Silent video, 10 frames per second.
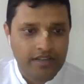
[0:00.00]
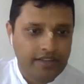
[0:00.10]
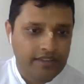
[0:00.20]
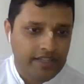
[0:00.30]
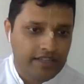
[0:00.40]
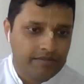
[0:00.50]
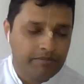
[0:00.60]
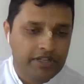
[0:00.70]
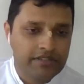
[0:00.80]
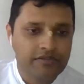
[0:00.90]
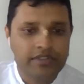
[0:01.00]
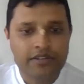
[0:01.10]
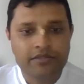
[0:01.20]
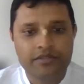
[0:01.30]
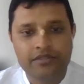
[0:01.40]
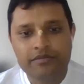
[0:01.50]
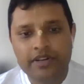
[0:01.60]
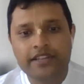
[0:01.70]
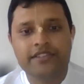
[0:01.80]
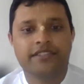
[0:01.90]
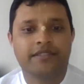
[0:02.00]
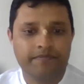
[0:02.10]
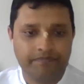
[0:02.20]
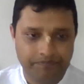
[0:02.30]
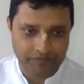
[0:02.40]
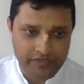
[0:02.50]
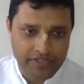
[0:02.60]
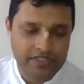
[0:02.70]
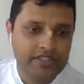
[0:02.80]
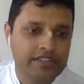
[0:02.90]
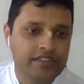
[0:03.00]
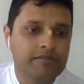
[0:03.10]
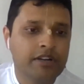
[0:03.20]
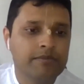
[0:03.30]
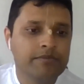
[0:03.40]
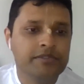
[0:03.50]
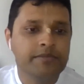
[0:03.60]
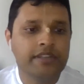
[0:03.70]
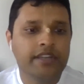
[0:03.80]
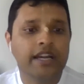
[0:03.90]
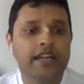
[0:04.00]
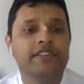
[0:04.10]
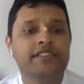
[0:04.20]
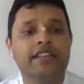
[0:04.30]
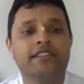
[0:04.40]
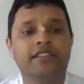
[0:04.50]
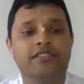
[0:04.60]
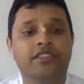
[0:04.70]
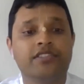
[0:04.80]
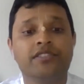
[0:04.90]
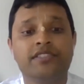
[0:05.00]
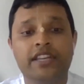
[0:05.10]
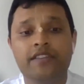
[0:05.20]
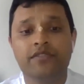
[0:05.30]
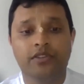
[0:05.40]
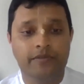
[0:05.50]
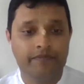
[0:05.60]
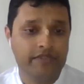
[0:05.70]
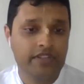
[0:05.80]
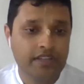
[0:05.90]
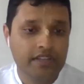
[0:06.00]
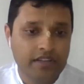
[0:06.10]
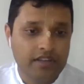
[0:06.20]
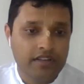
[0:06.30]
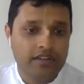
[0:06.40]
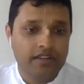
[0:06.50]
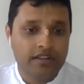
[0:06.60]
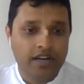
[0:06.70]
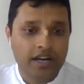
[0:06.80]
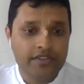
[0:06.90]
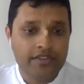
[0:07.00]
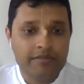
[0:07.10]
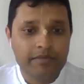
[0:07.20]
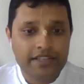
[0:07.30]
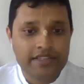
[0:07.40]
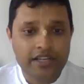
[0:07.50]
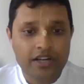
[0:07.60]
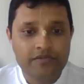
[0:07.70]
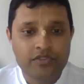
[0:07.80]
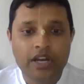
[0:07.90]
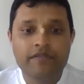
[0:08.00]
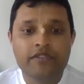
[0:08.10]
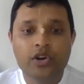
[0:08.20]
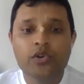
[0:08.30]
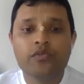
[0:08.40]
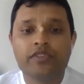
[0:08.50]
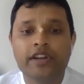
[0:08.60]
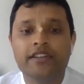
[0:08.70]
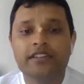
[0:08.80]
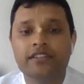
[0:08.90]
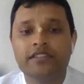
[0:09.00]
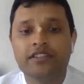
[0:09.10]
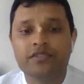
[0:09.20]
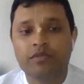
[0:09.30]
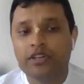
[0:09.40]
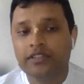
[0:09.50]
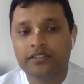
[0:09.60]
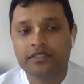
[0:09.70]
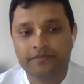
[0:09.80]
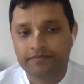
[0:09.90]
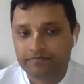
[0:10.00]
And then Bhaktivinoda Thakur writes, this is Chaitanya Mahaprabhu speaking, I have descended just to save you. Other than myself, you have no friend in this world.